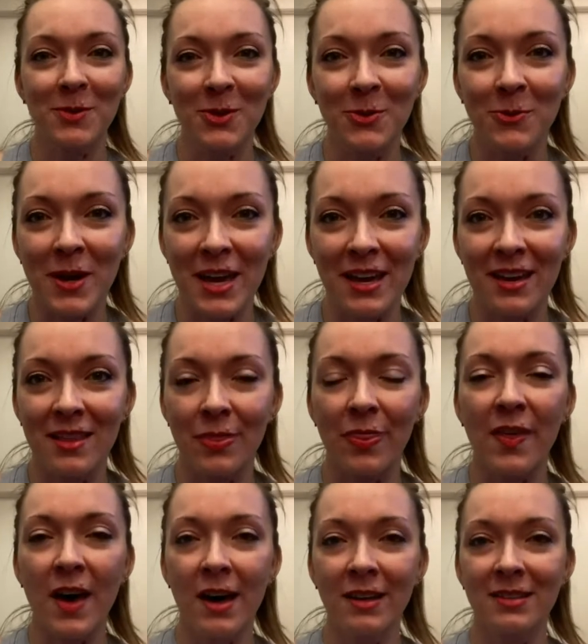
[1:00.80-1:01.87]
away in
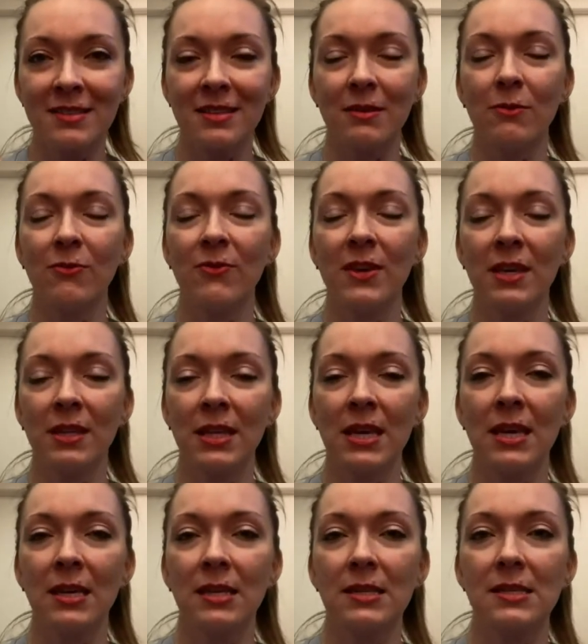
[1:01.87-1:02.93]
thoughts and
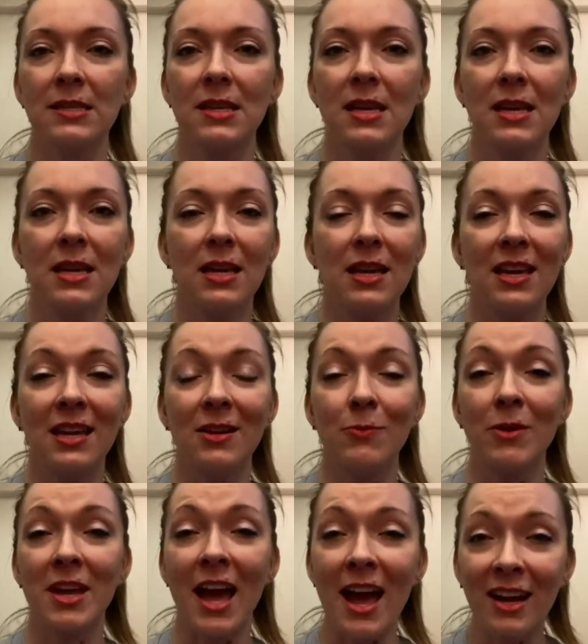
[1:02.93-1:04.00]
feelings in
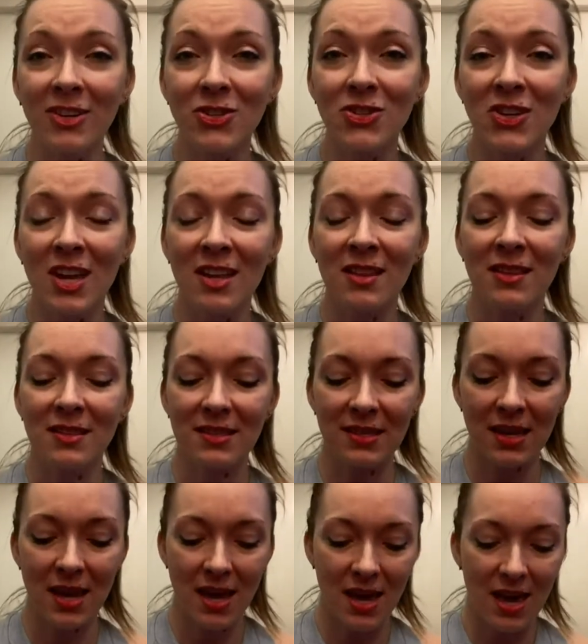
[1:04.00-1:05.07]
reactions.
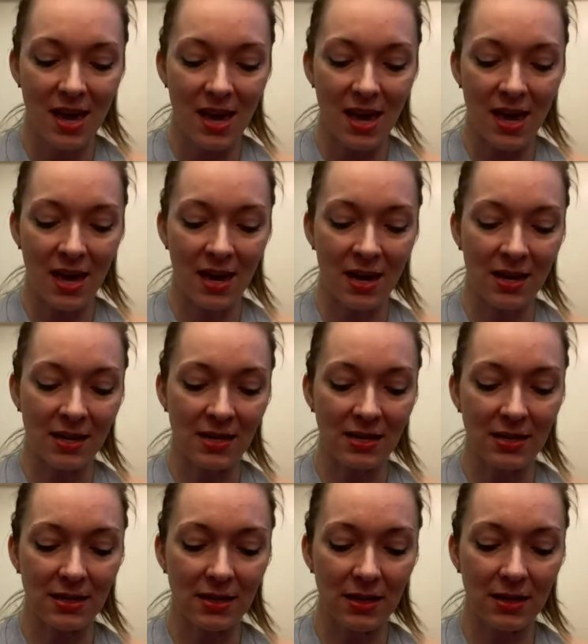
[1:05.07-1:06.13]

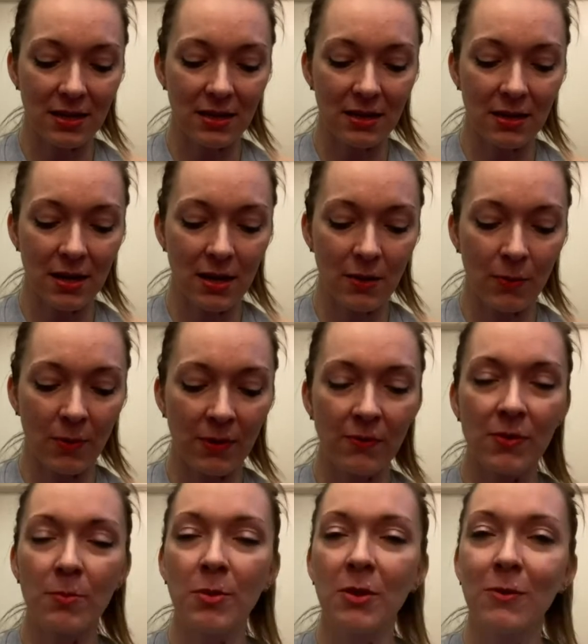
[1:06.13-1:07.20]
And one of
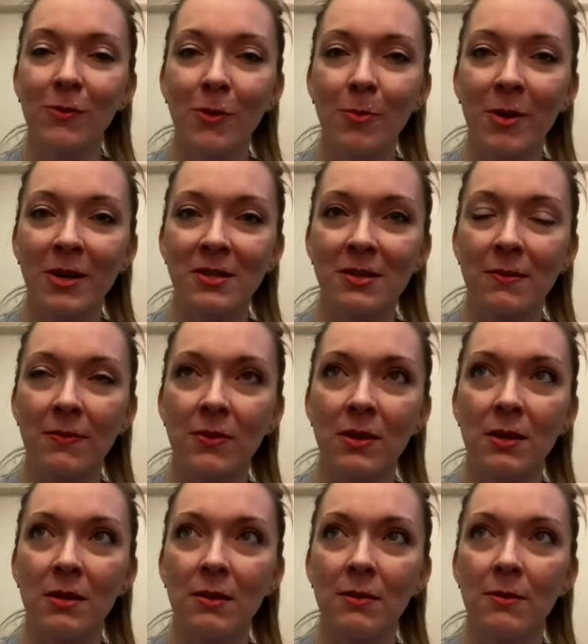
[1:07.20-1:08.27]
the beautiful parts of
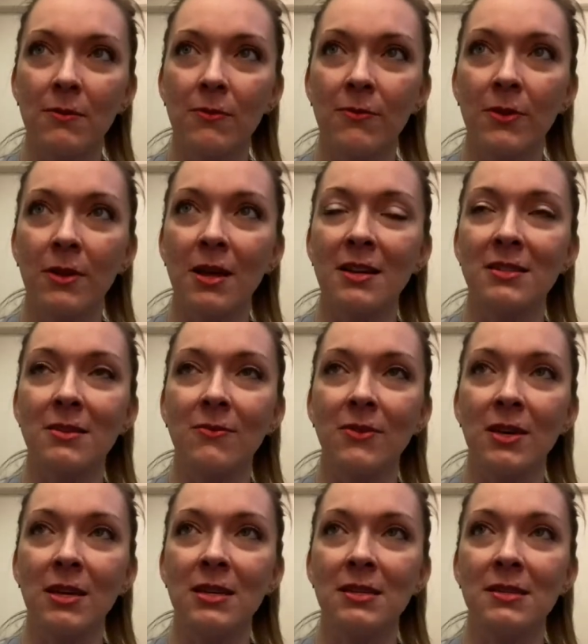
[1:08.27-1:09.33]
the
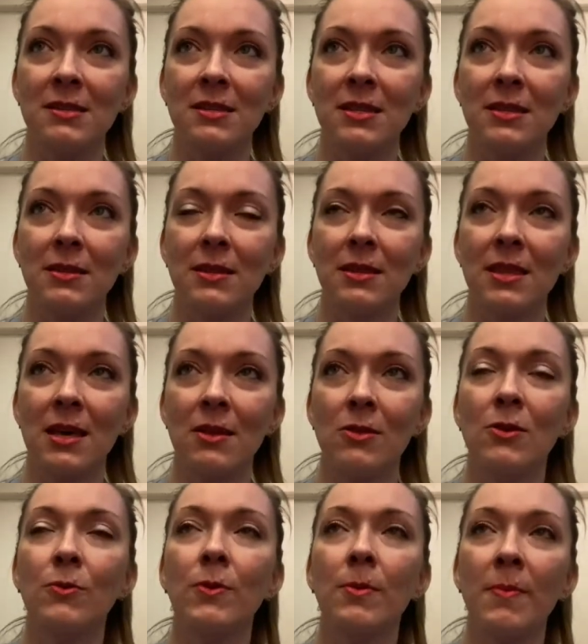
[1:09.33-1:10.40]
philosophy is that
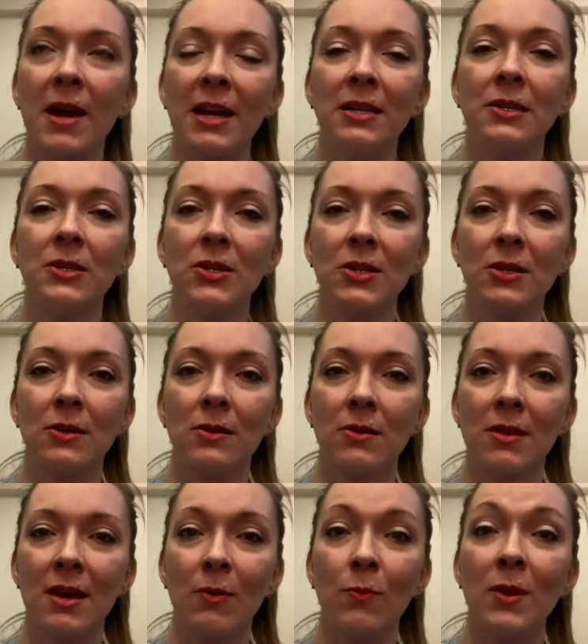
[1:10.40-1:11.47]
the reminder
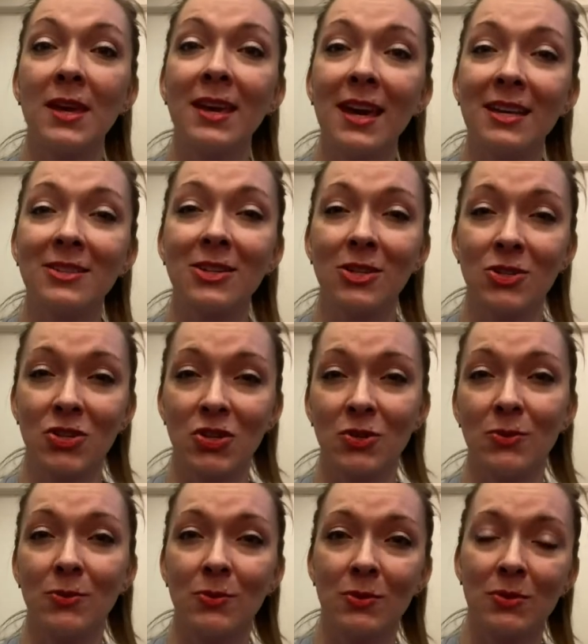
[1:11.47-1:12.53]
that we get to
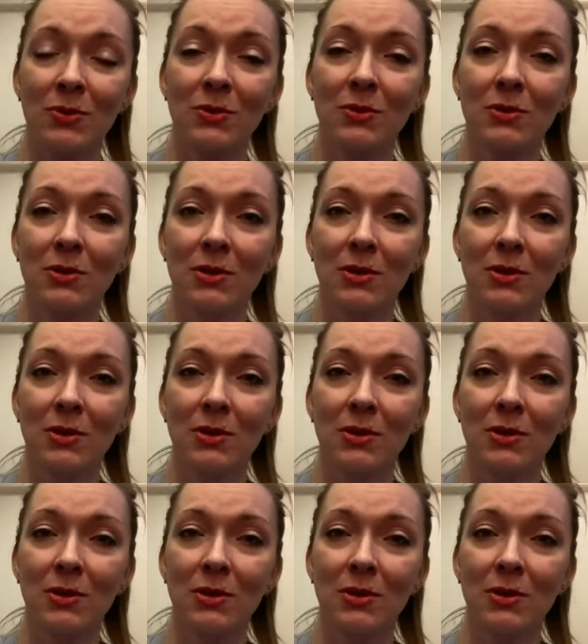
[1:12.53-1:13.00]
choose